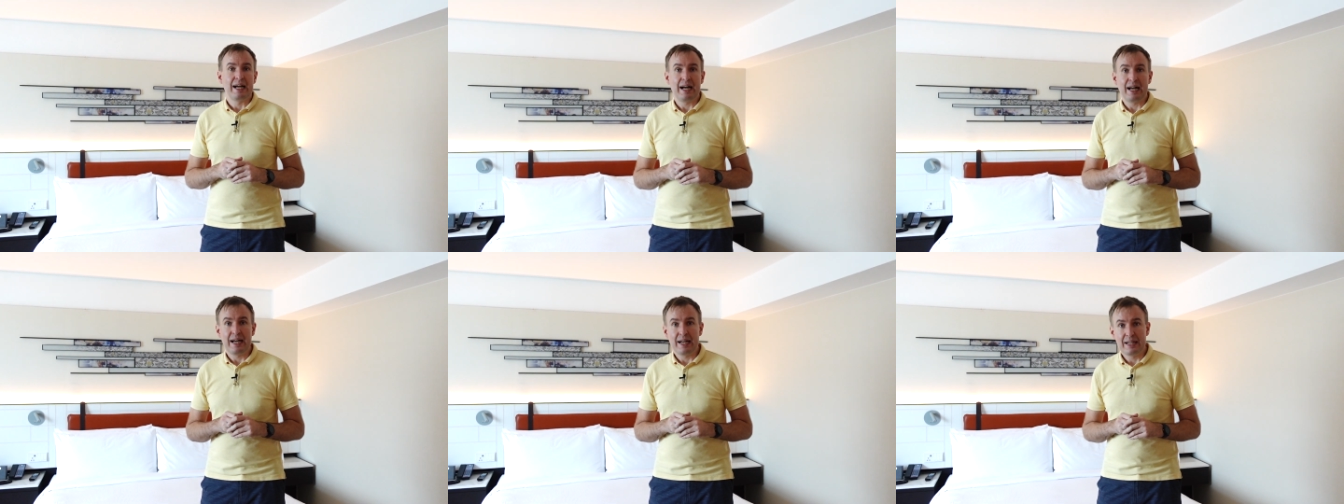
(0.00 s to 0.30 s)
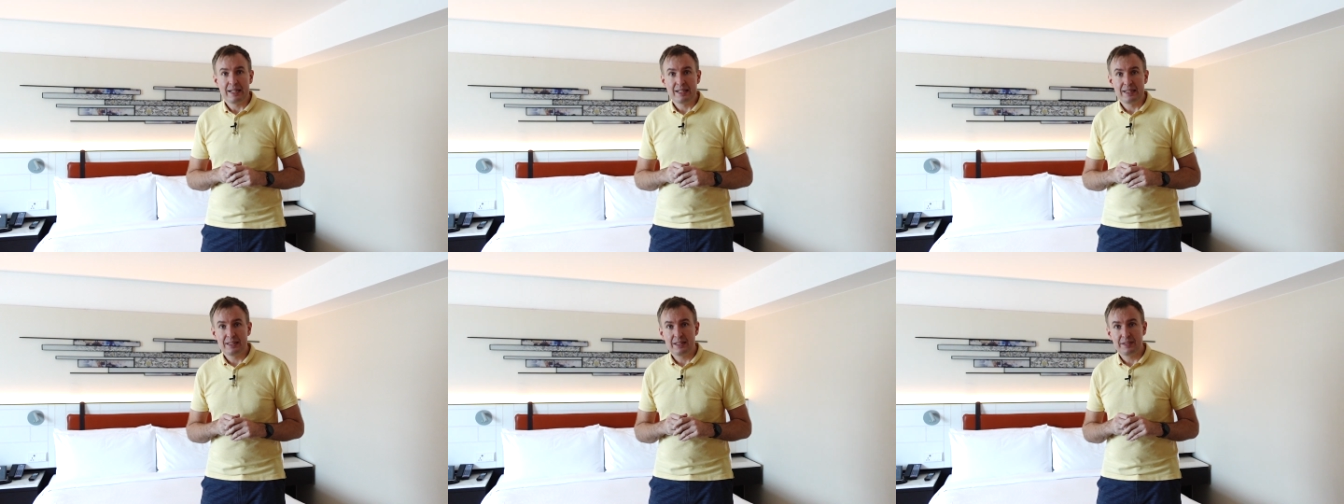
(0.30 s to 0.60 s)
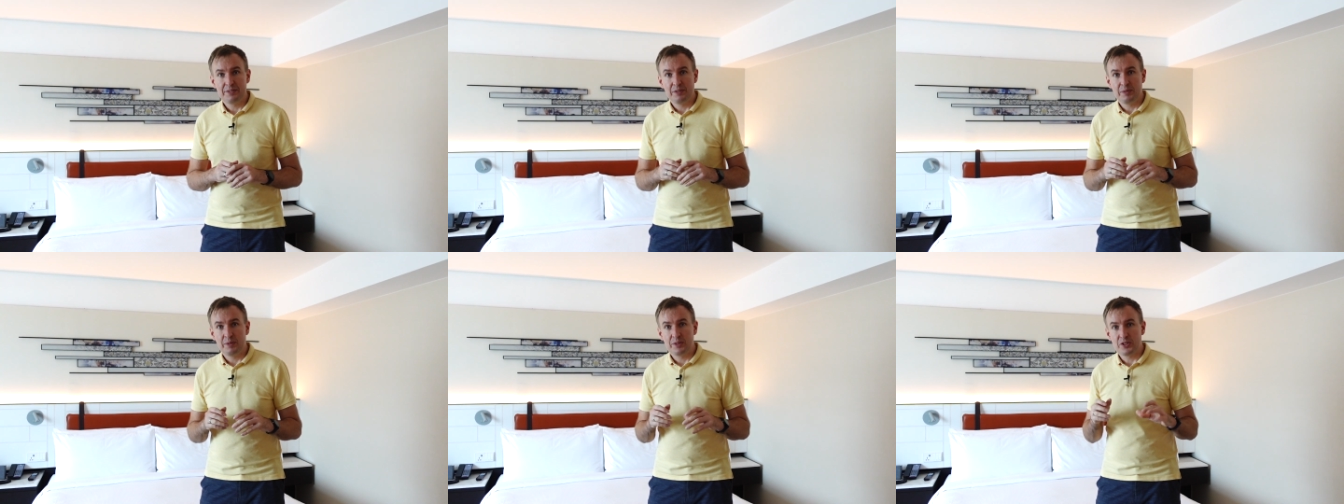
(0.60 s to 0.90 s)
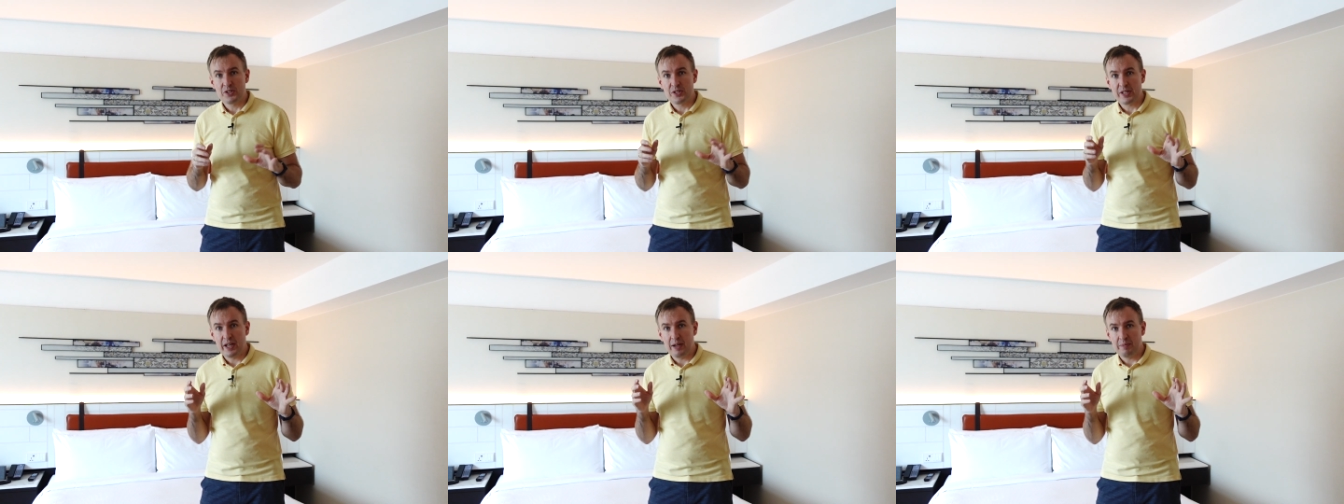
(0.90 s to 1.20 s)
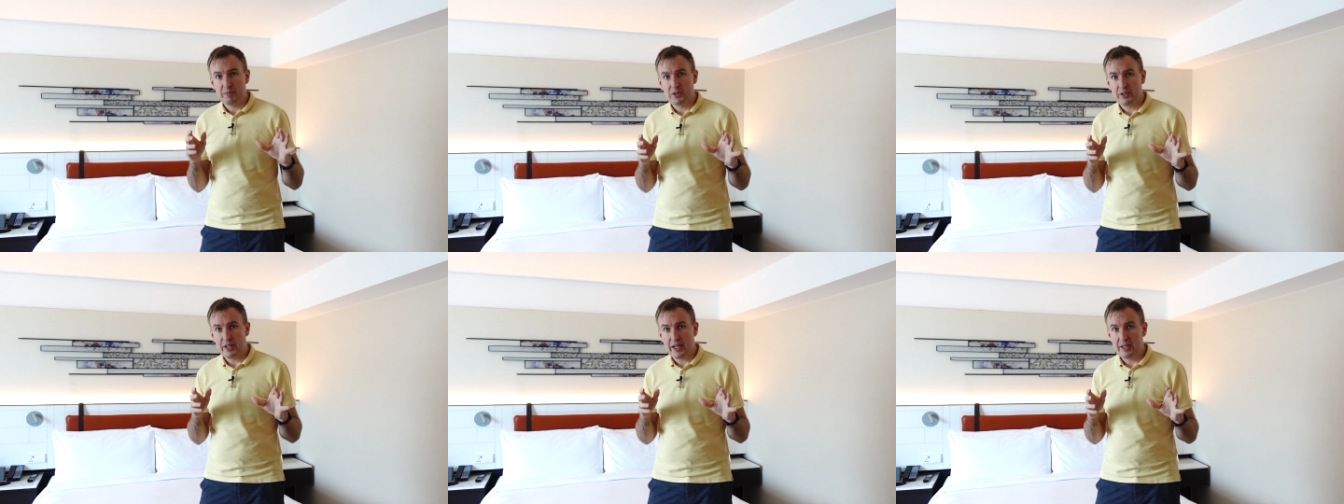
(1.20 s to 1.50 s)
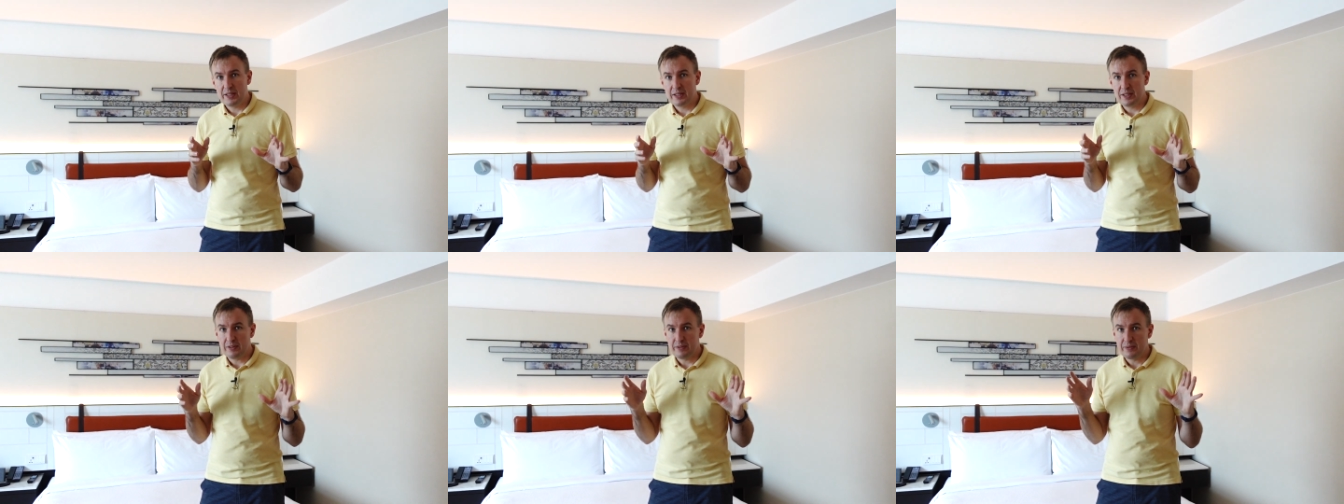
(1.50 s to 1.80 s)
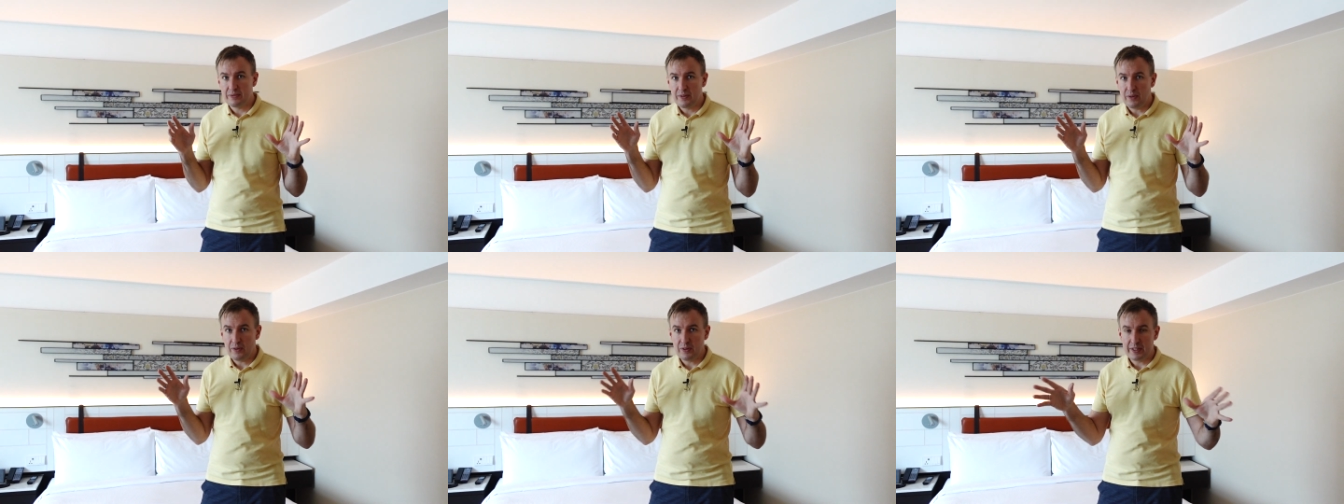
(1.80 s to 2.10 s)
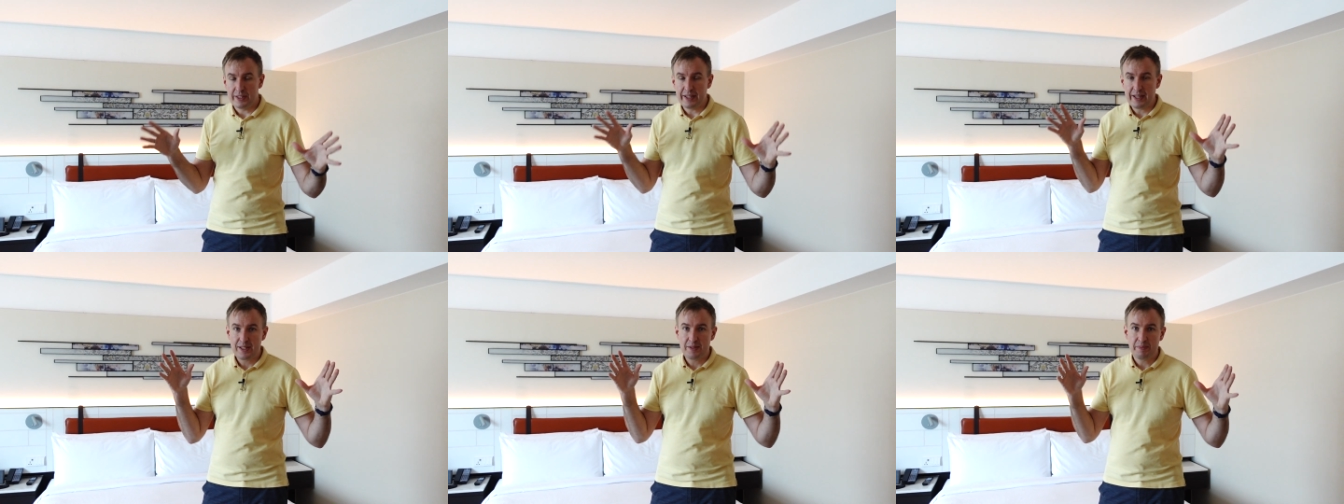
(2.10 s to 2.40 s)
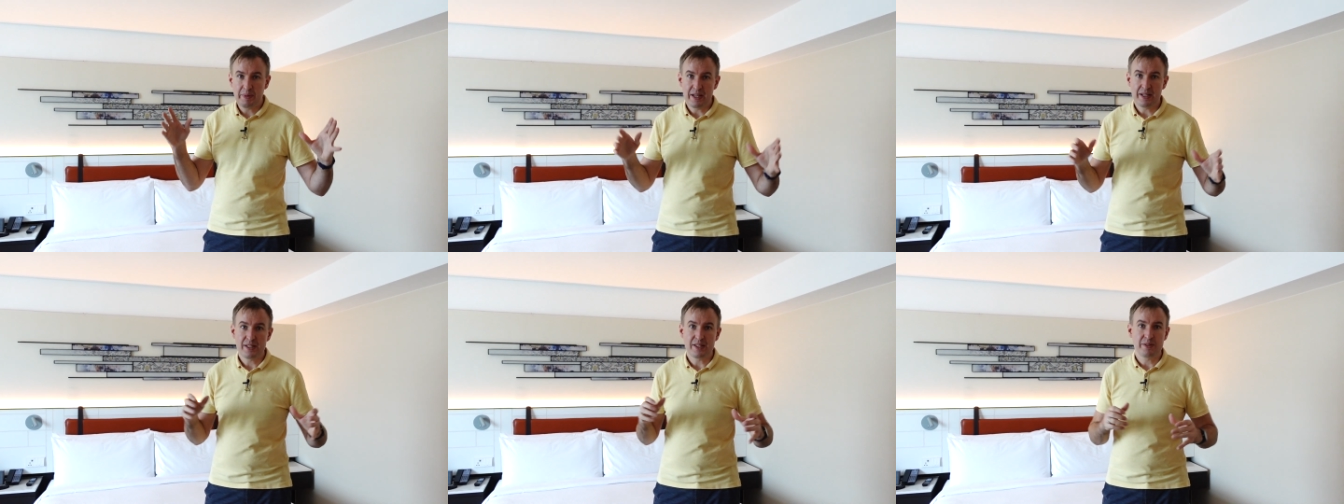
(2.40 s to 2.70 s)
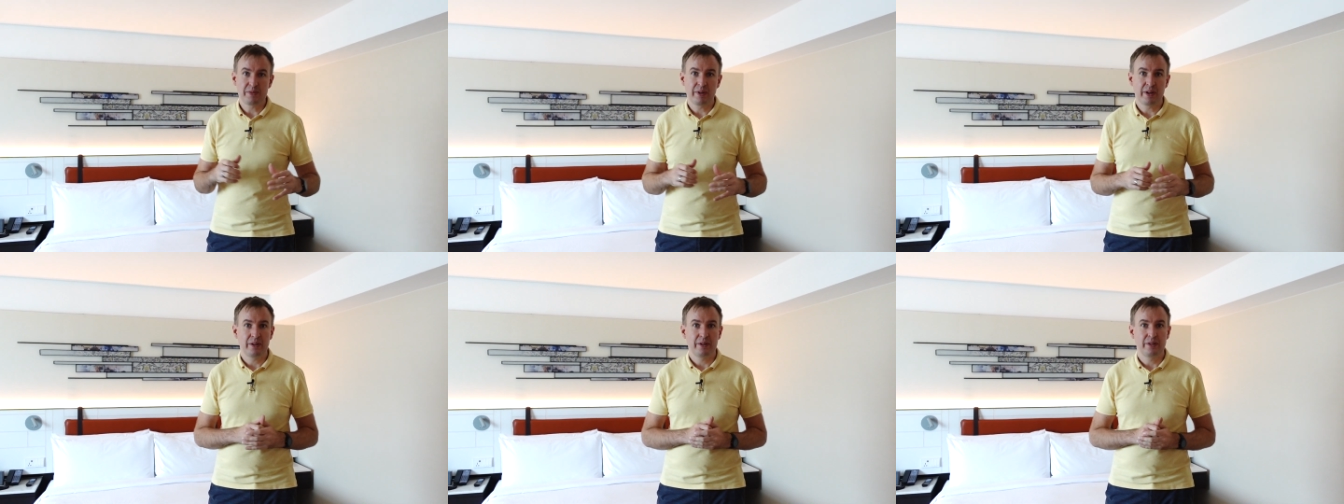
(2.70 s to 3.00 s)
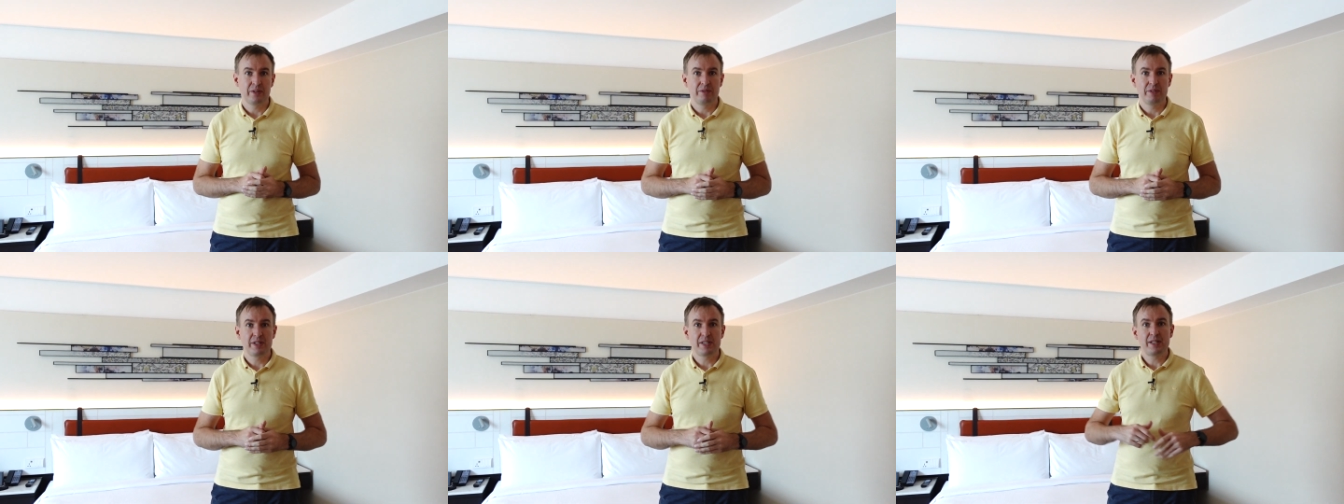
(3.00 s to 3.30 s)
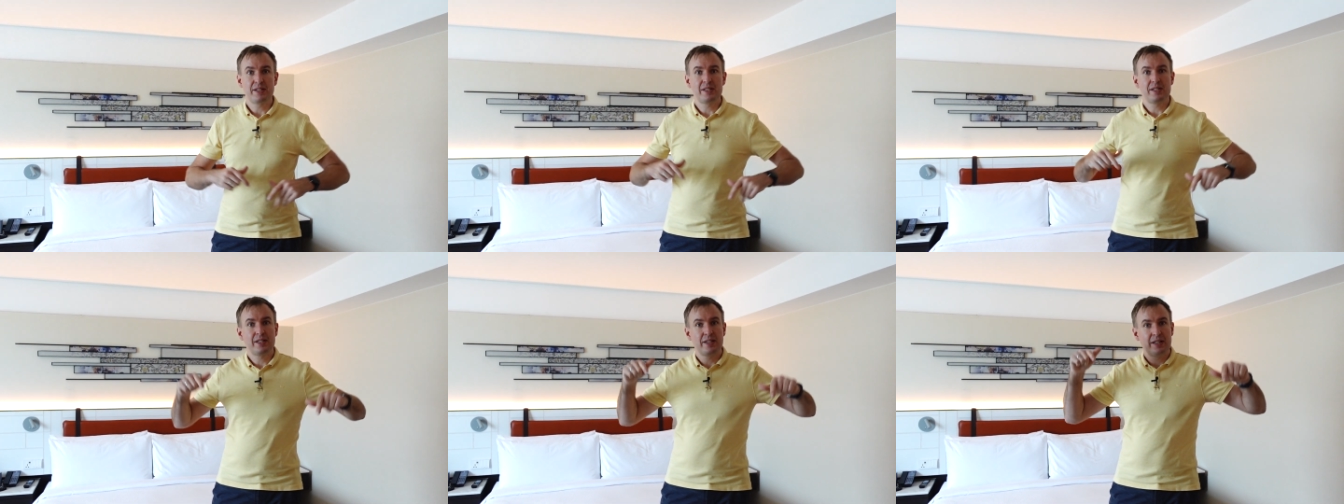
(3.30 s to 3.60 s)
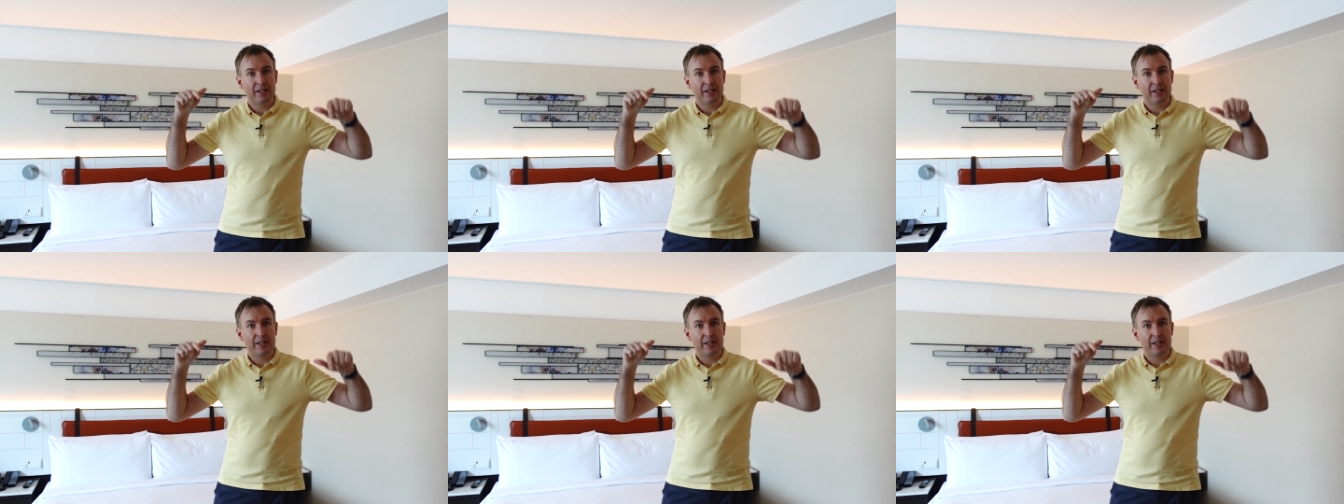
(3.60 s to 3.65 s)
And if you want to stay up to date of all the next places we're going to visit,